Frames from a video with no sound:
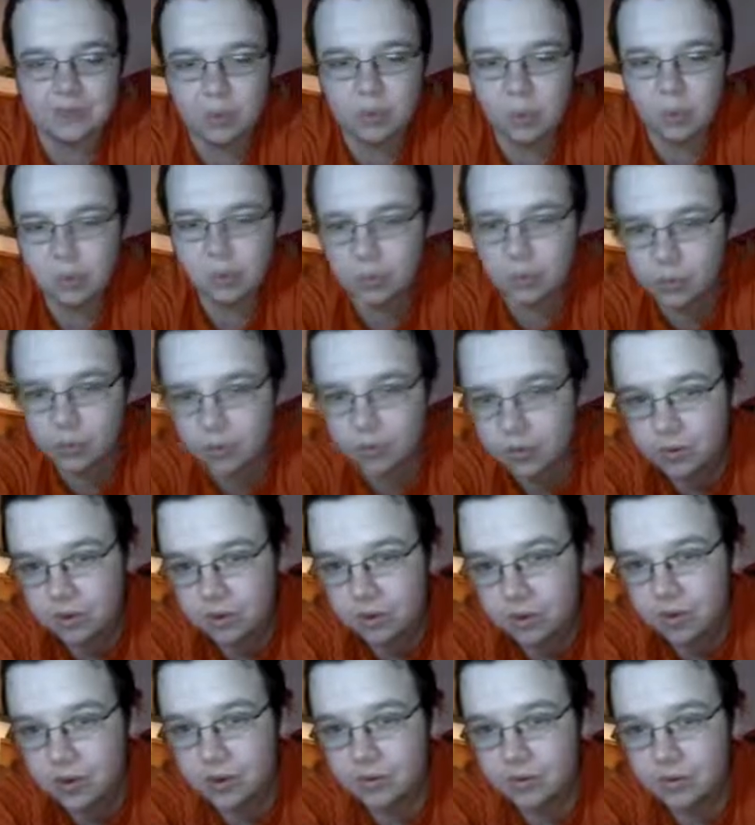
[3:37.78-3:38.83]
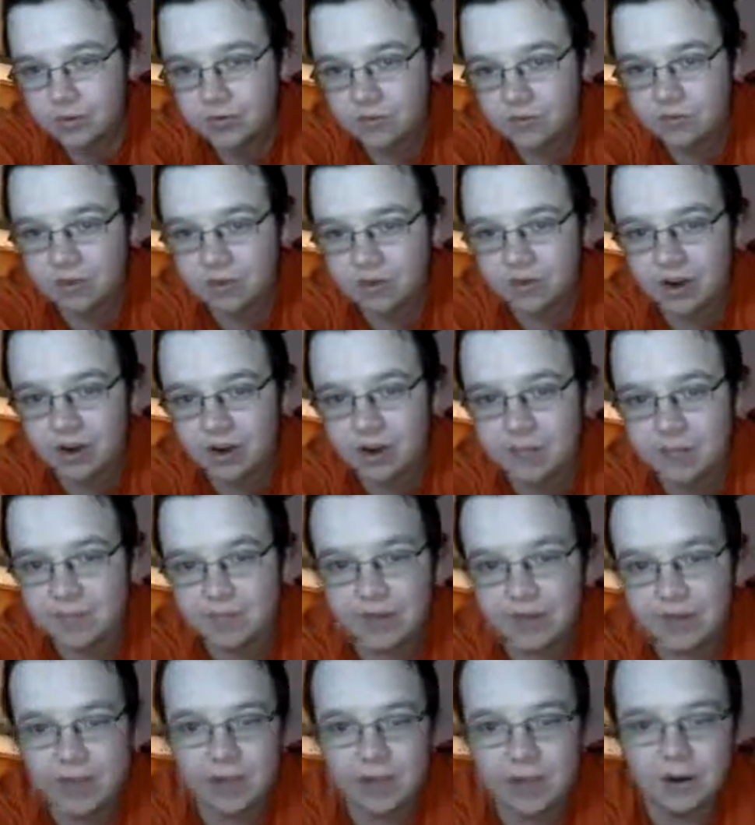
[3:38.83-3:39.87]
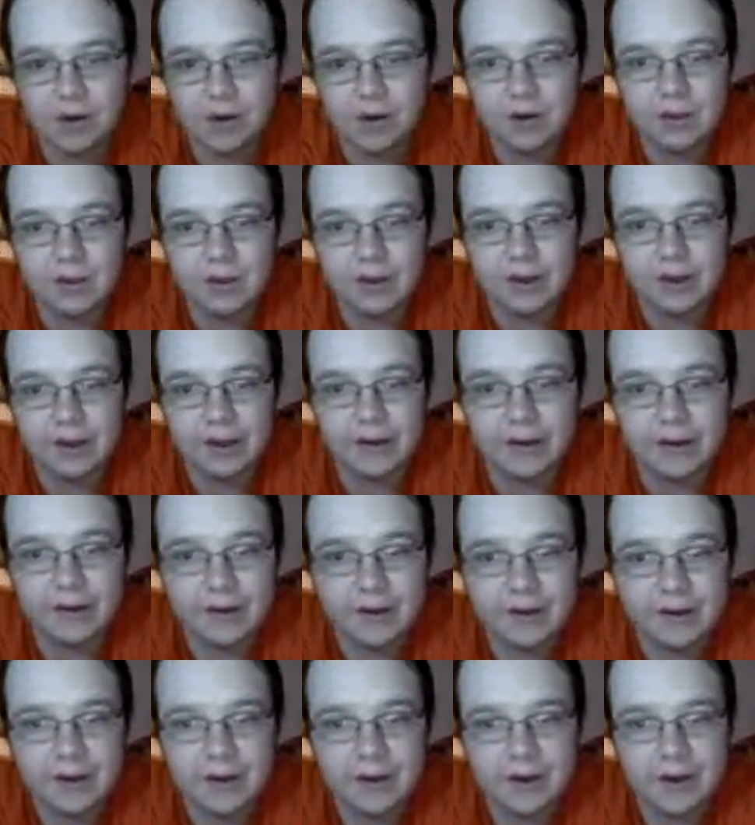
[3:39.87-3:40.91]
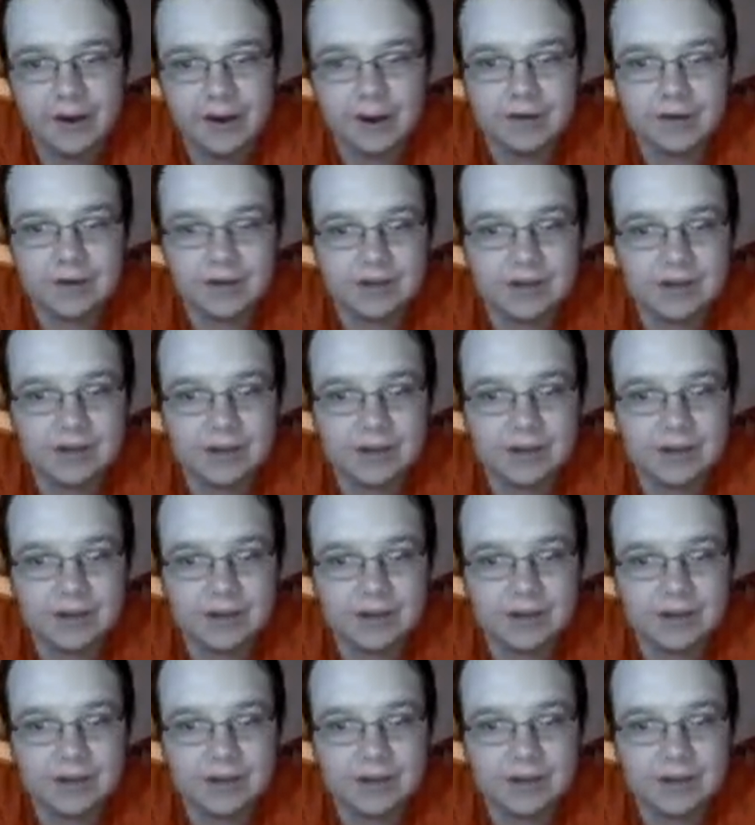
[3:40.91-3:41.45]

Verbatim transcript: whew, was a great play call there. Now just